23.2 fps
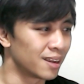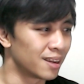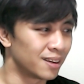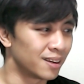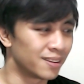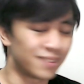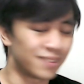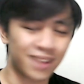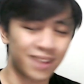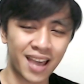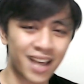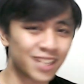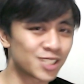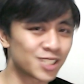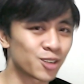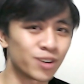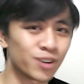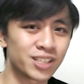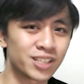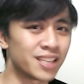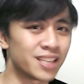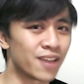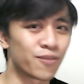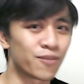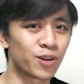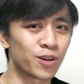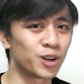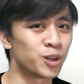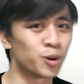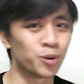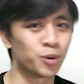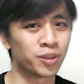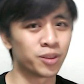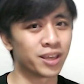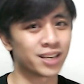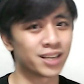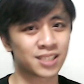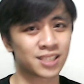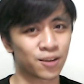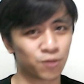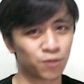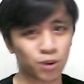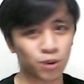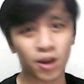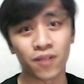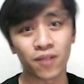The answer is never do this
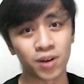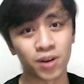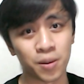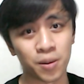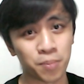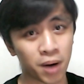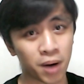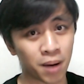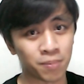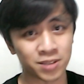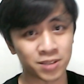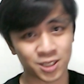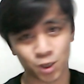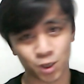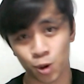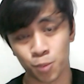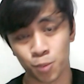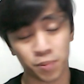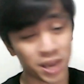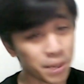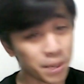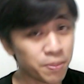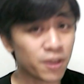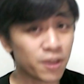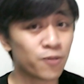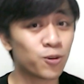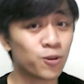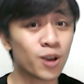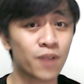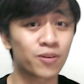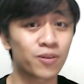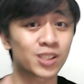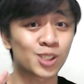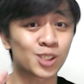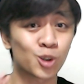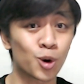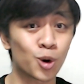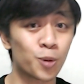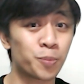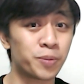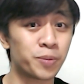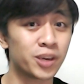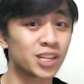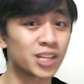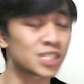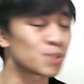if you have an Abomasnow. Maybe if you have a
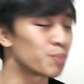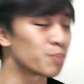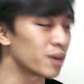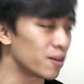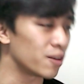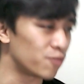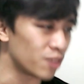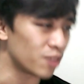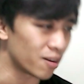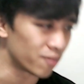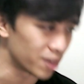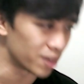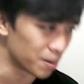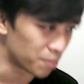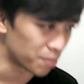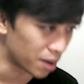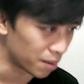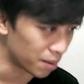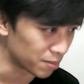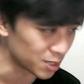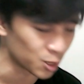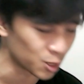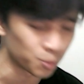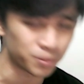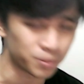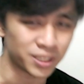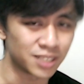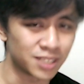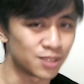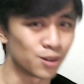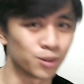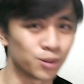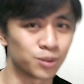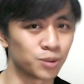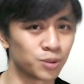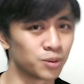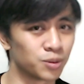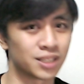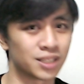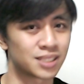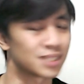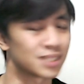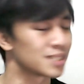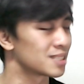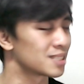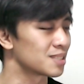Tropius, but if you have an Abomasnow, please don't do
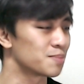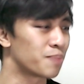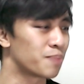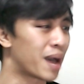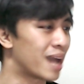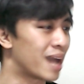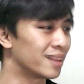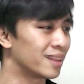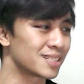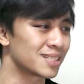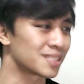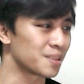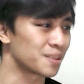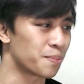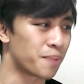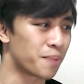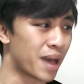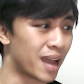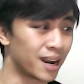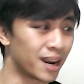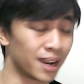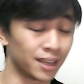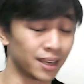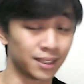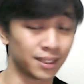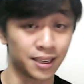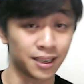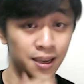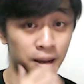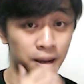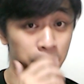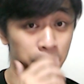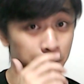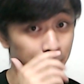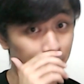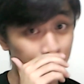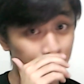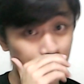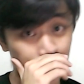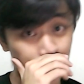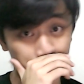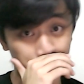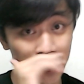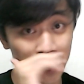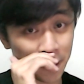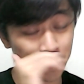this. This is bad. This is a bad idea.
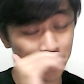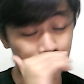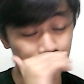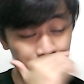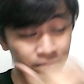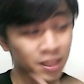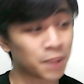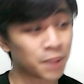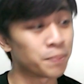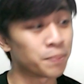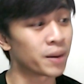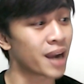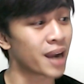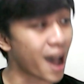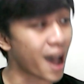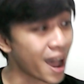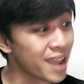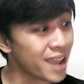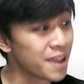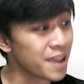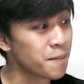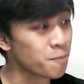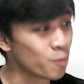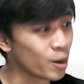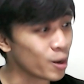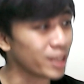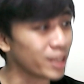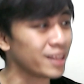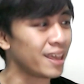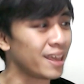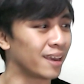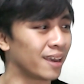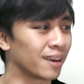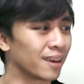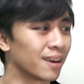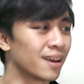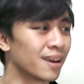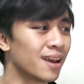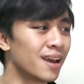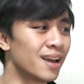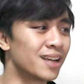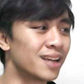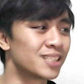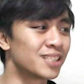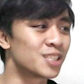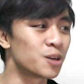Okay? But I am willing
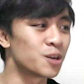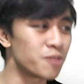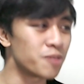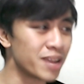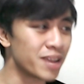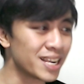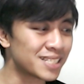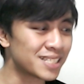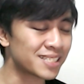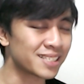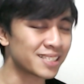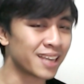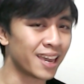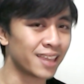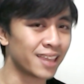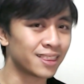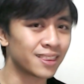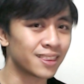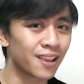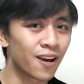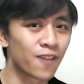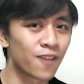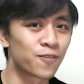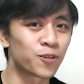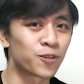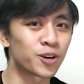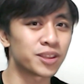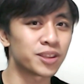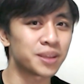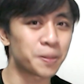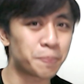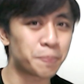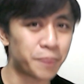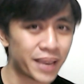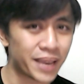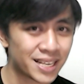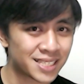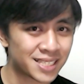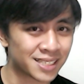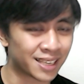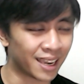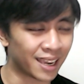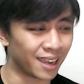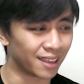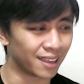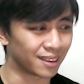to risk it for the
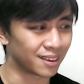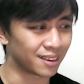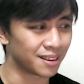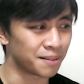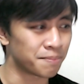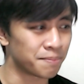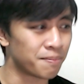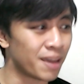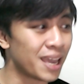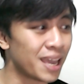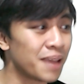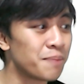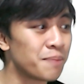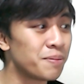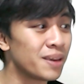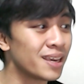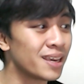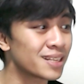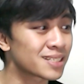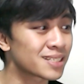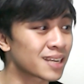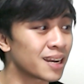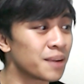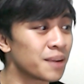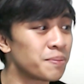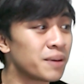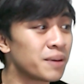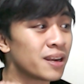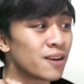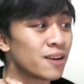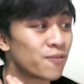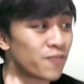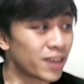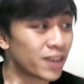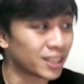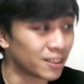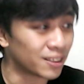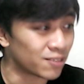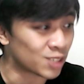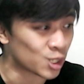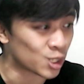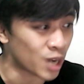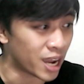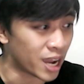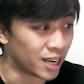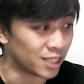biscuit. Maybe it's gonna be an effective
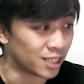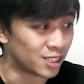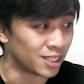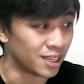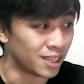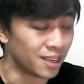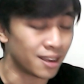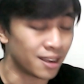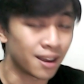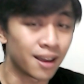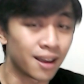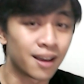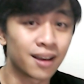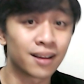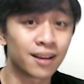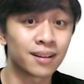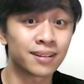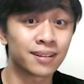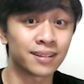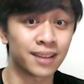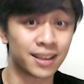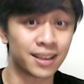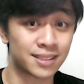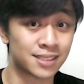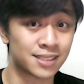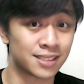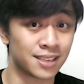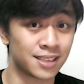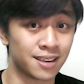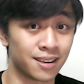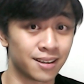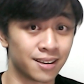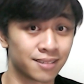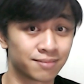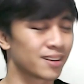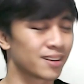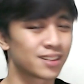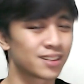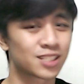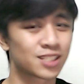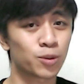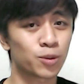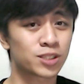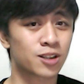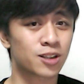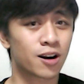strategy. Let's see.
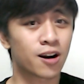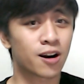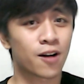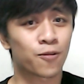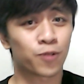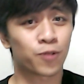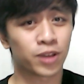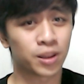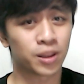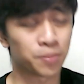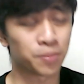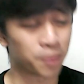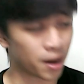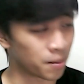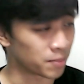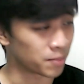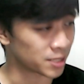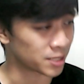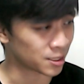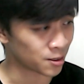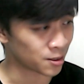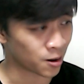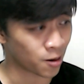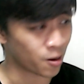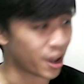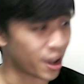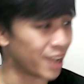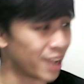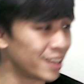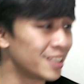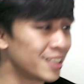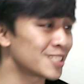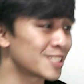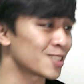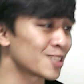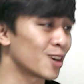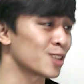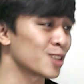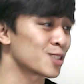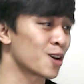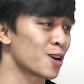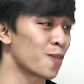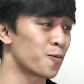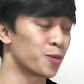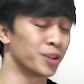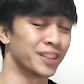So we start off with Abomasnow, and he starts
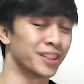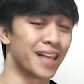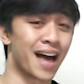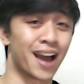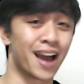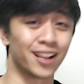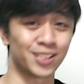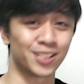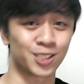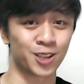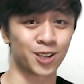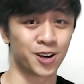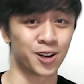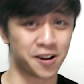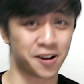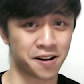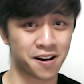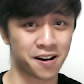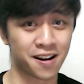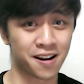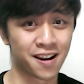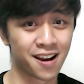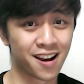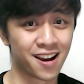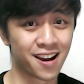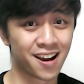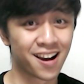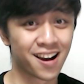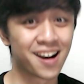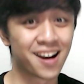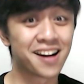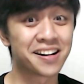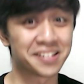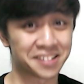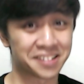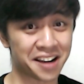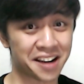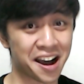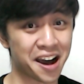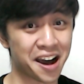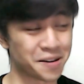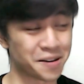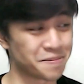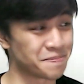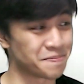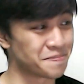off with Lantern.
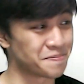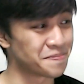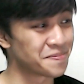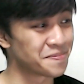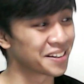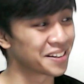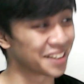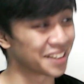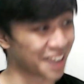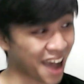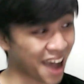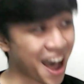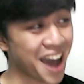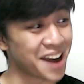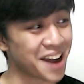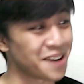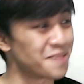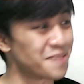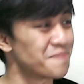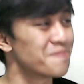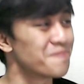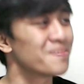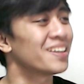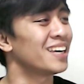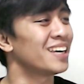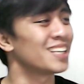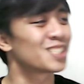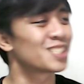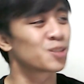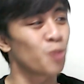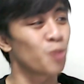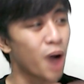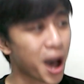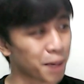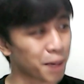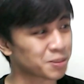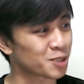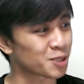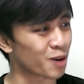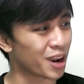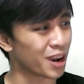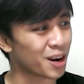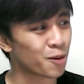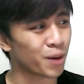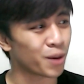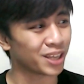Got him. Got him! He swaps
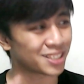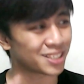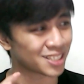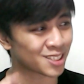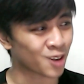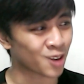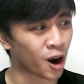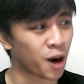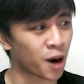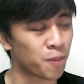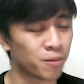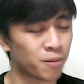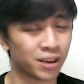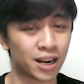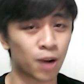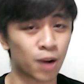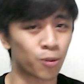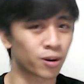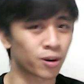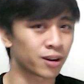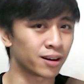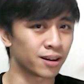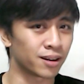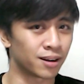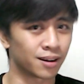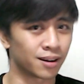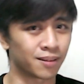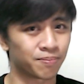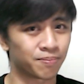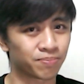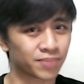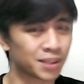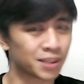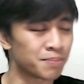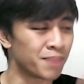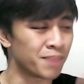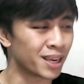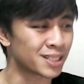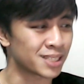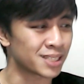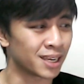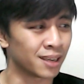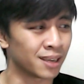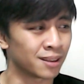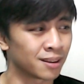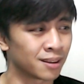right away to Skarmory. Now we're gonna mix
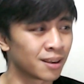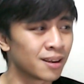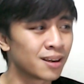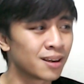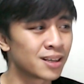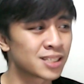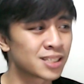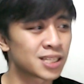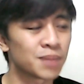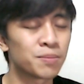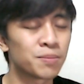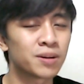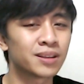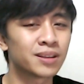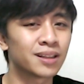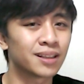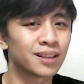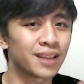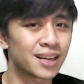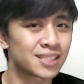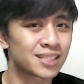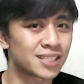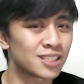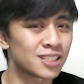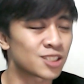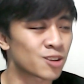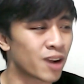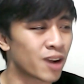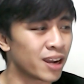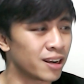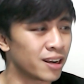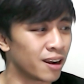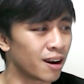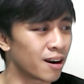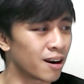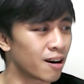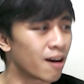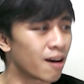in some of the lessons right here.